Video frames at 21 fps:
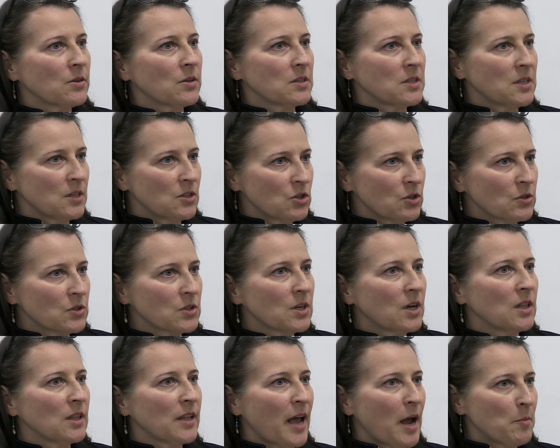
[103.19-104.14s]
The teachers
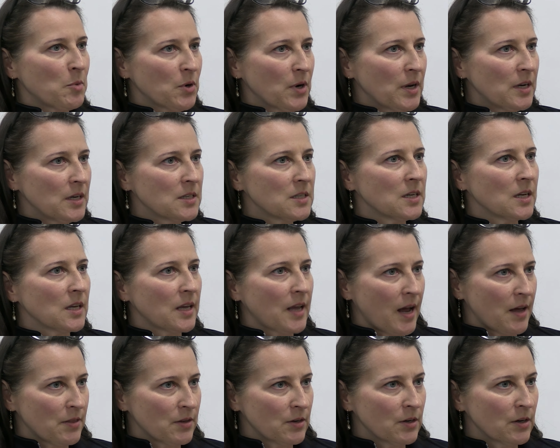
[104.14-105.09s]
collaborated
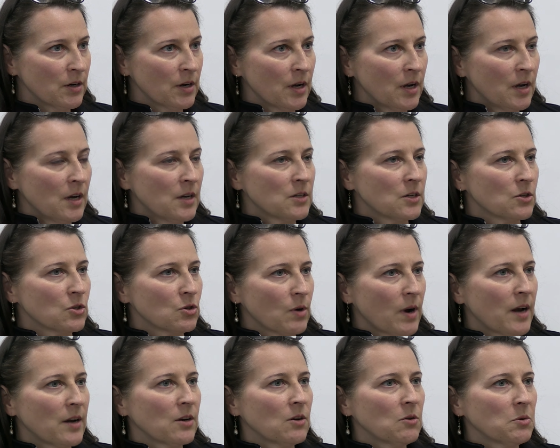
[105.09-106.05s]
together to
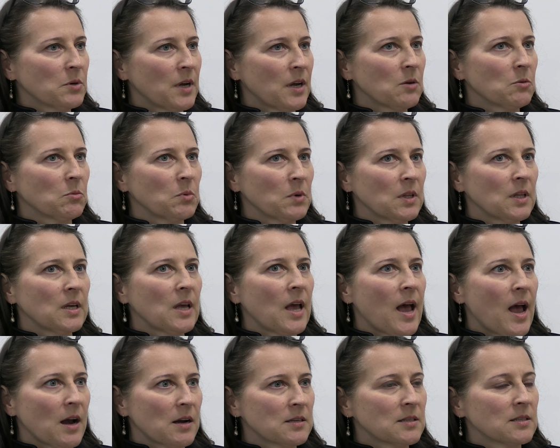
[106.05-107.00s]
try to create really
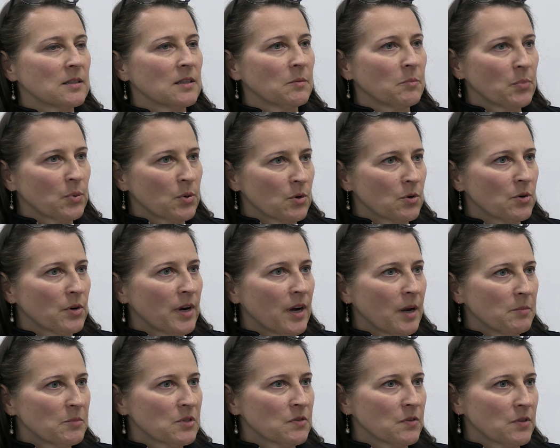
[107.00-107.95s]
excellent
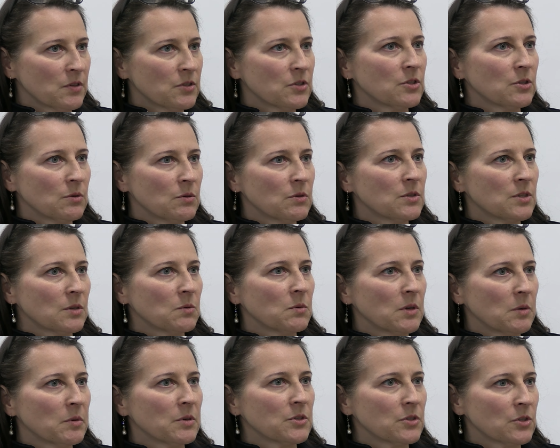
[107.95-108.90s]
programs for the students that
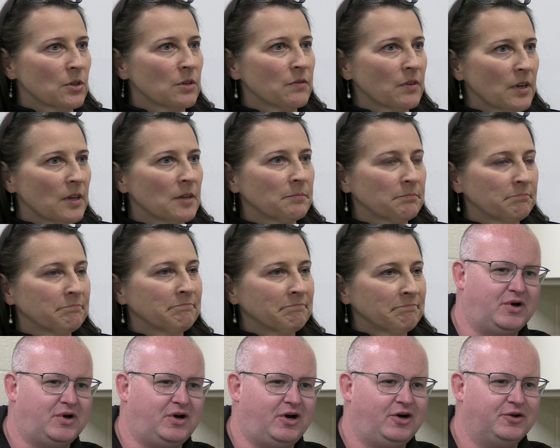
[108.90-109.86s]
we were serving.
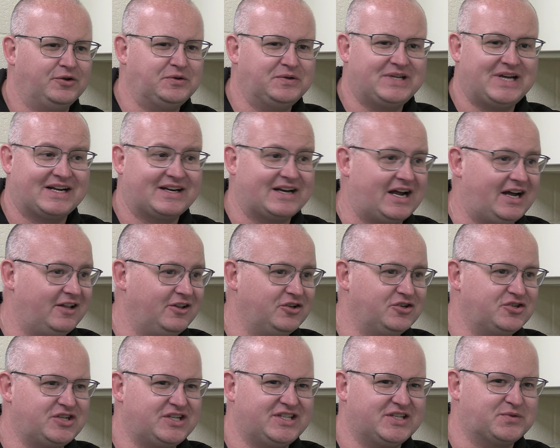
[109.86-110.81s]
All new
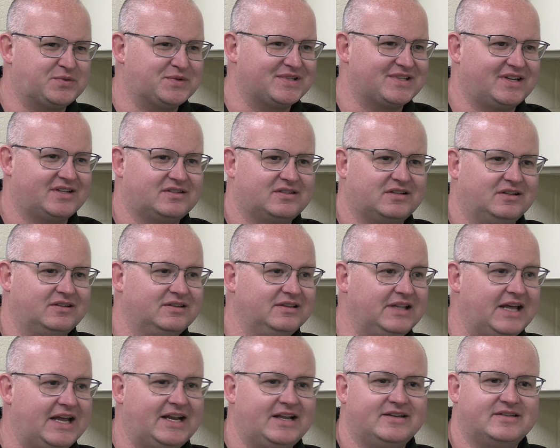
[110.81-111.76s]
technology. This was like the
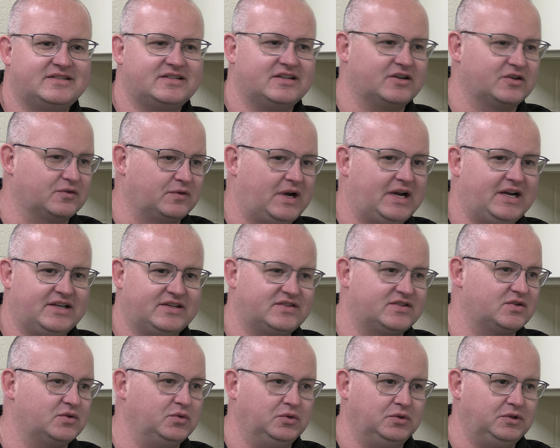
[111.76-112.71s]
latest and greatest
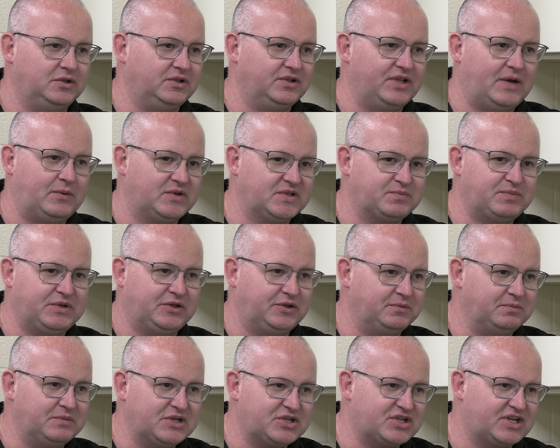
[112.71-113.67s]
school that was built
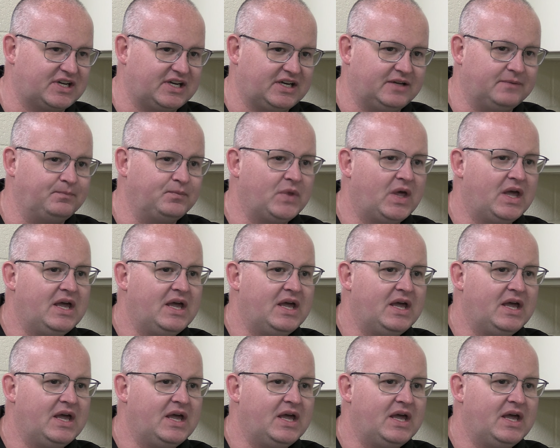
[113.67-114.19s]
in Michigan.